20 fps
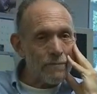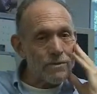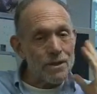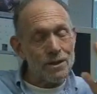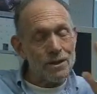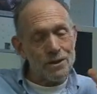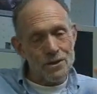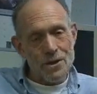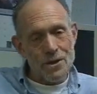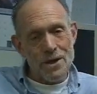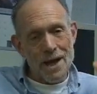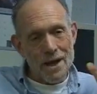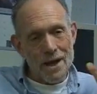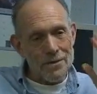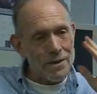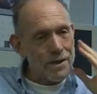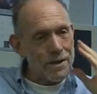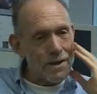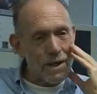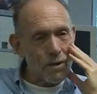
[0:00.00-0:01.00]
We have to
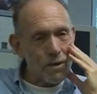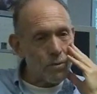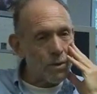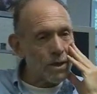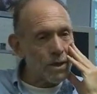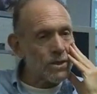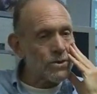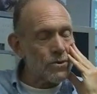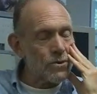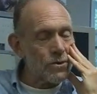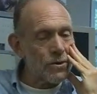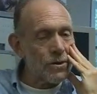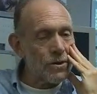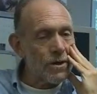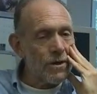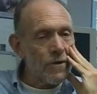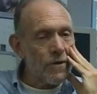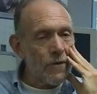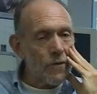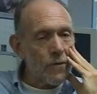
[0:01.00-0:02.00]
learn how the thing
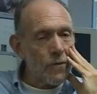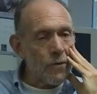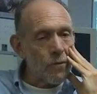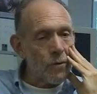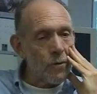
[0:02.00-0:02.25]
works, or